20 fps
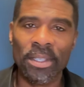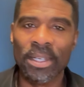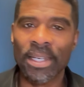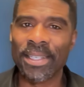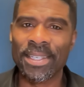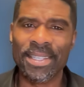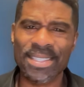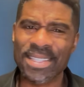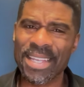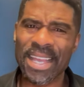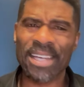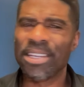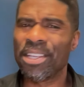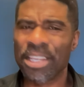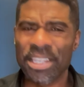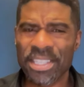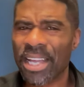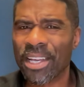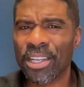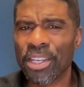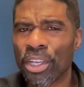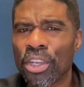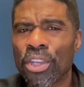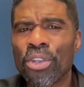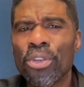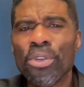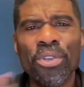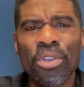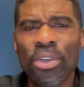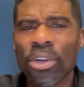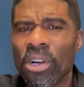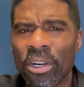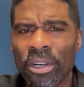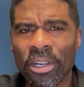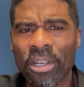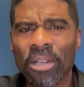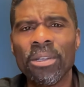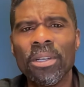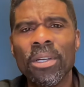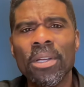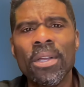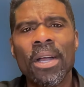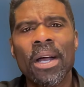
It does not gonna, it's not gonna cure your hunger.